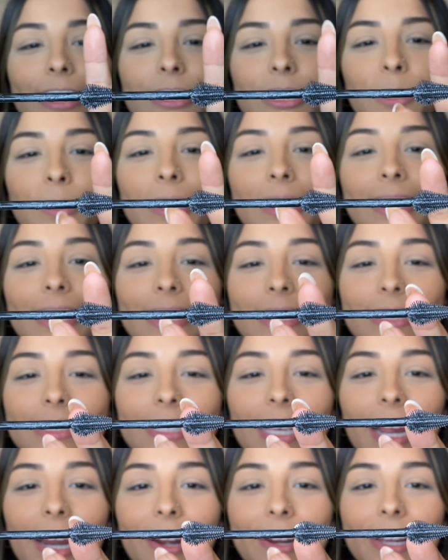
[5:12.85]
so in this
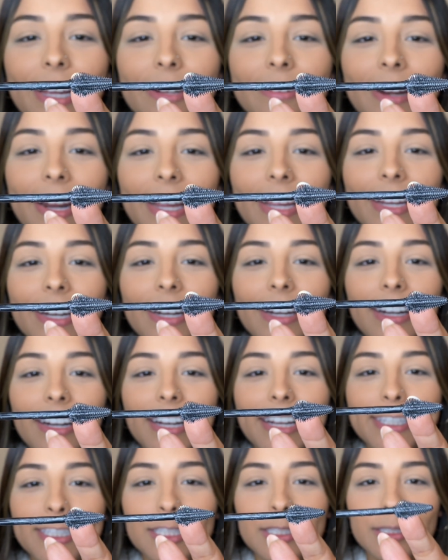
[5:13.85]
area right here,
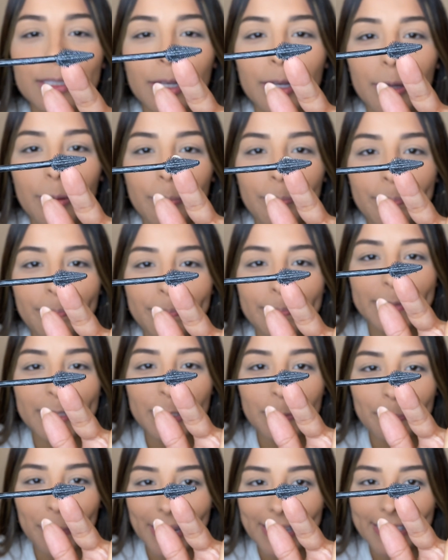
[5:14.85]
it's
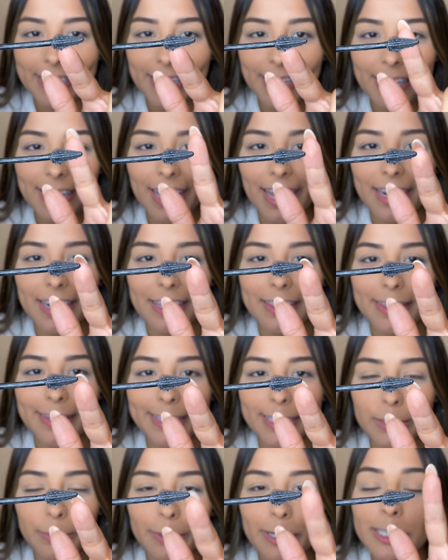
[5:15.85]
spiky, and in
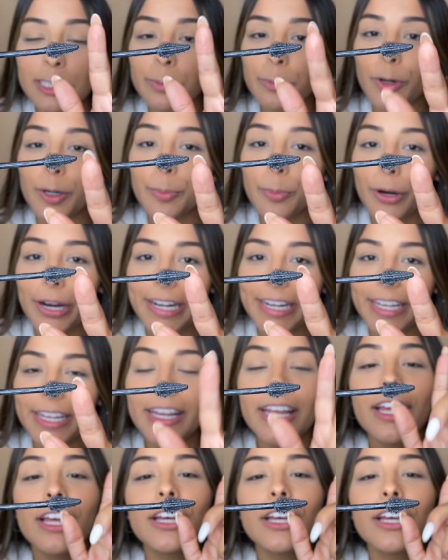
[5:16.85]
this one, it's more pointy.